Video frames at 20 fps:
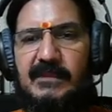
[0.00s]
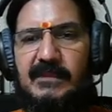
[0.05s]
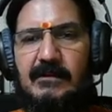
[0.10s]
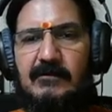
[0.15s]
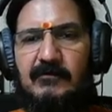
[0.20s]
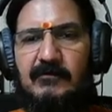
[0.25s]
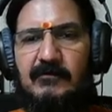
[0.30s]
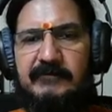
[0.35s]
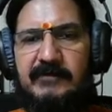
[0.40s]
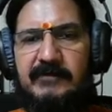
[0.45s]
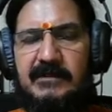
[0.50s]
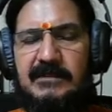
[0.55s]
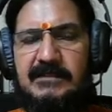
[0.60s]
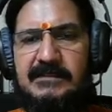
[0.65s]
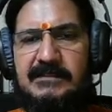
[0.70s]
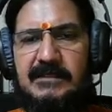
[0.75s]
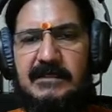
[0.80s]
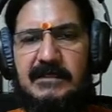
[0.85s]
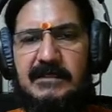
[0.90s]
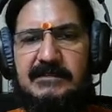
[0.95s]
whatever
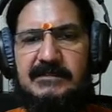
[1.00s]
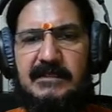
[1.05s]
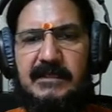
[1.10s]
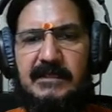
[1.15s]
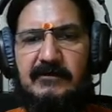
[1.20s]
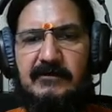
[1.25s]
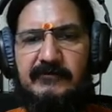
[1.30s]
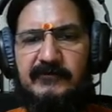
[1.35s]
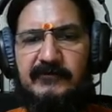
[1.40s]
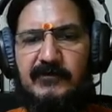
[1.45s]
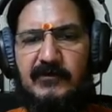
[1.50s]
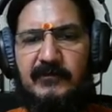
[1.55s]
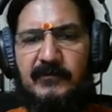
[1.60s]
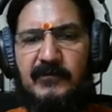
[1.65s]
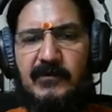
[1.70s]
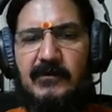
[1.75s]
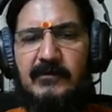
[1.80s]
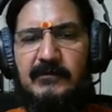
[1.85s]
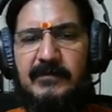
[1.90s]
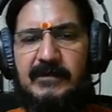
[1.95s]
is the design of your
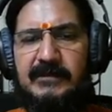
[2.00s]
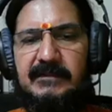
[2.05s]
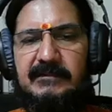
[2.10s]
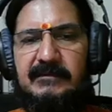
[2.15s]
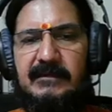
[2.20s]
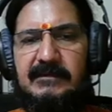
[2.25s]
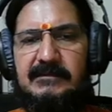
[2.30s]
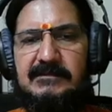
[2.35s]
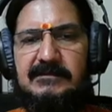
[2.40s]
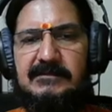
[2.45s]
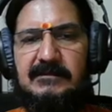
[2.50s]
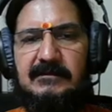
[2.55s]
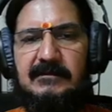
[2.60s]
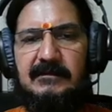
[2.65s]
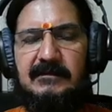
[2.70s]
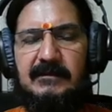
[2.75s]
prompt, this